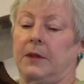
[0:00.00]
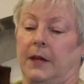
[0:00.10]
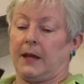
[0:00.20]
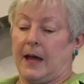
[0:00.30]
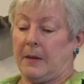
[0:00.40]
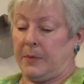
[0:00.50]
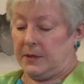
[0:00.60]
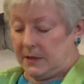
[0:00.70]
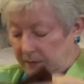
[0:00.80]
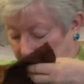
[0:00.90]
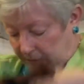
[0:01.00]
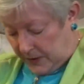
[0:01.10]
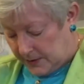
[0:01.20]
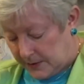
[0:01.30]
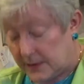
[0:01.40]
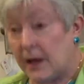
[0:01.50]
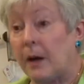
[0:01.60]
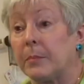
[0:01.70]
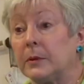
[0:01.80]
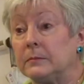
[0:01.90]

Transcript: thing happens if it faces up.